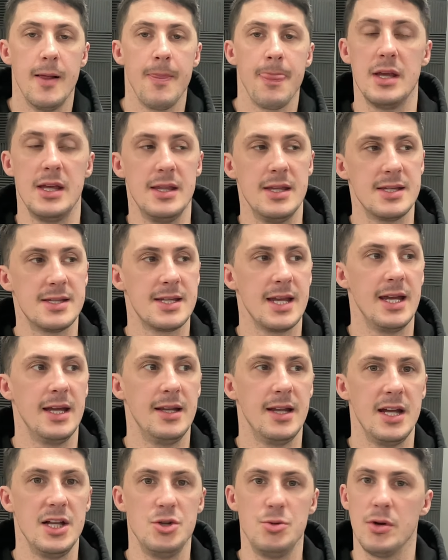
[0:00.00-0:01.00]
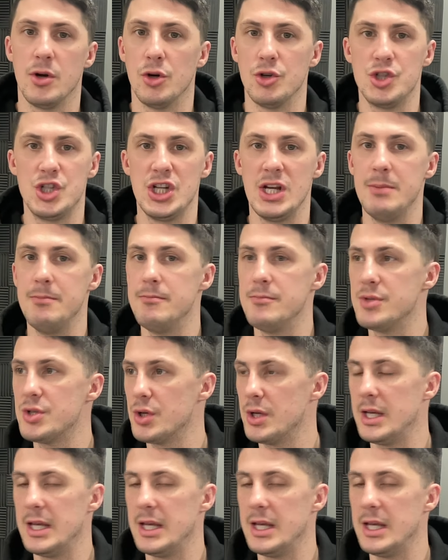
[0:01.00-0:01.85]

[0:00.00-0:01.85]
In this day and age, we've got gyms